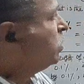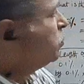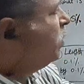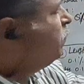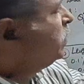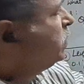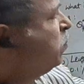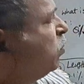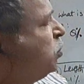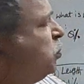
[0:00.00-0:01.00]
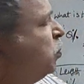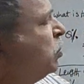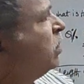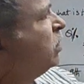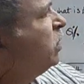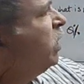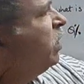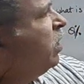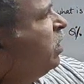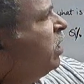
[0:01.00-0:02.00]
So f is equals to,
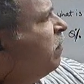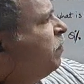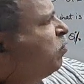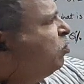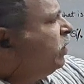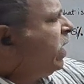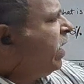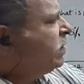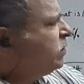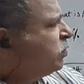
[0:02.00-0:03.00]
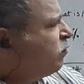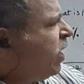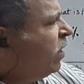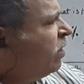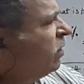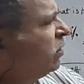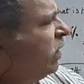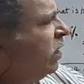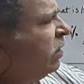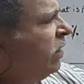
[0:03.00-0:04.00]
then f equal to ax square,
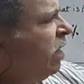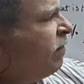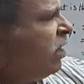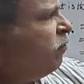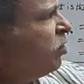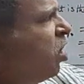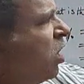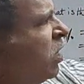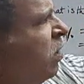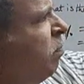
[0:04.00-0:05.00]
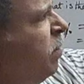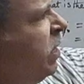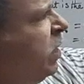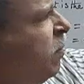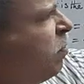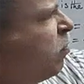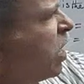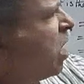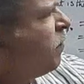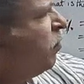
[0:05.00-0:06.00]
then a value we got, bt power
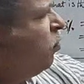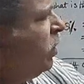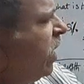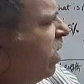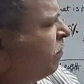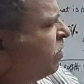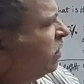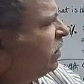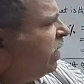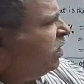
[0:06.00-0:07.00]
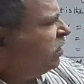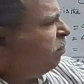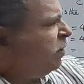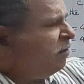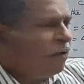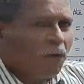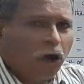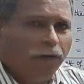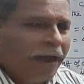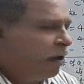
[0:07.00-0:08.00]
half equal to f, then b
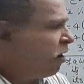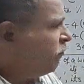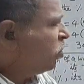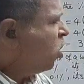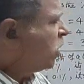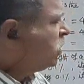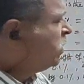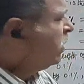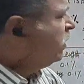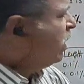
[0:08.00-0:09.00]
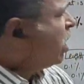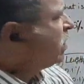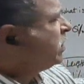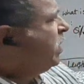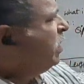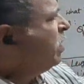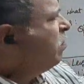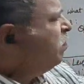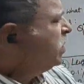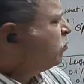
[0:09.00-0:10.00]
value we got, then asking
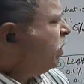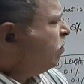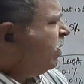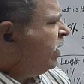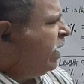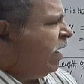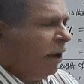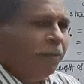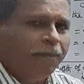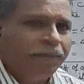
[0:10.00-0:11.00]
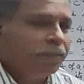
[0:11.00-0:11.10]
b square by a.